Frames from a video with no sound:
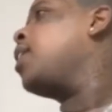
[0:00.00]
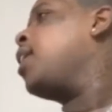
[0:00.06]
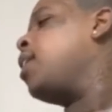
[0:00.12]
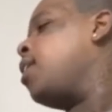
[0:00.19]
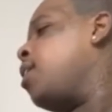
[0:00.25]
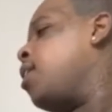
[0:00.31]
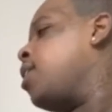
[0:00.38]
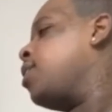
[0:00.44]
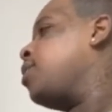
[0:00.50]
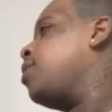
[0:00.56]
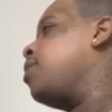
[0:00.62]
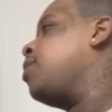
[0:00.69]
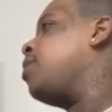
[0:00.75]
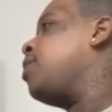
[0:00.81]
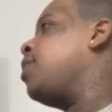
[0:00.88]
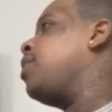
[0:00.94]
They artists
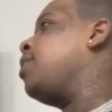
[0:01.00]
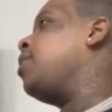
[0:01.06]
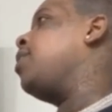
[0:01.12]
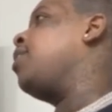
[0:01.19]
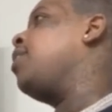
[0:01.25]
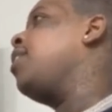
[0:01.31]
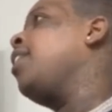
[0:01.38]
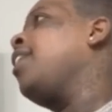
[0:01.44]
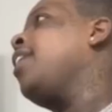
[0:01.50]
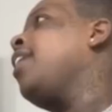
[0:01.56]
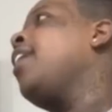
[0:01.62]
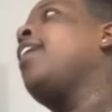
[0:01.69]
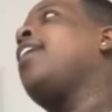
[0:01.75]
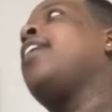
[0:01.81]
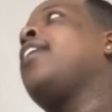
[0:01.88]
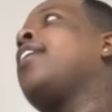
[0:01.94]
and this and
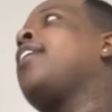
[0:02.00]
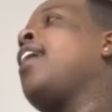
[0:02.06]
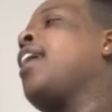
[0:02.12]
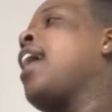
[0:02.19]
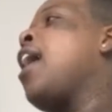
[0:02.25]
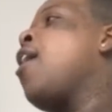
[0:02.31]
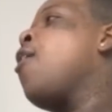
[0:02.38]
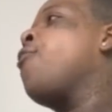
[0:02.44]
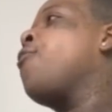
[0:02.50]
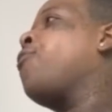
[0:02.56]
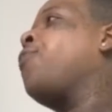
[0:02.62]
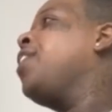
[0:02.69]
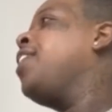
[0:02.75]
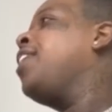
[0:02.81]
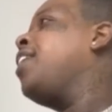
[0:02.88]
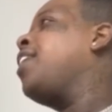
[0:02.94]
that. Like, I
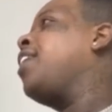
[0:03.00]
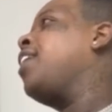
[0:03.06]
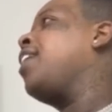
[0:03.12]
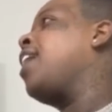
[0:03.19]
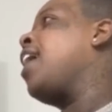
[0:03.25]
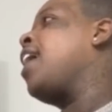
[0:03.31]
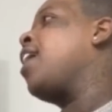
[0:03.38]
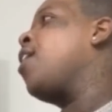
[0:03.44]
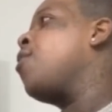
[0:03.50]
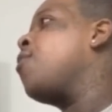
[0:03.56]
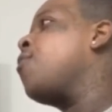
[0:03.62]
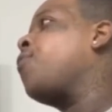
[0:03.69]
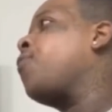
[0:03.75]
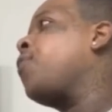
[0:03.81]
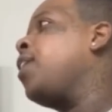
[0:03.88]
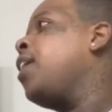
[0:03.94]
don't feel that. Like, I
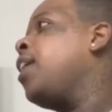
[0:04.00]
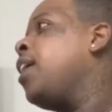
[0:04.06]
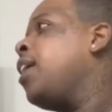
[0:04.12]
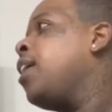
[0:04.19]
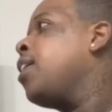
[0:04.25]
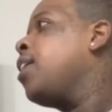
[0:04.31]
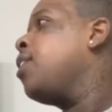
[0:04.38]
don't feel.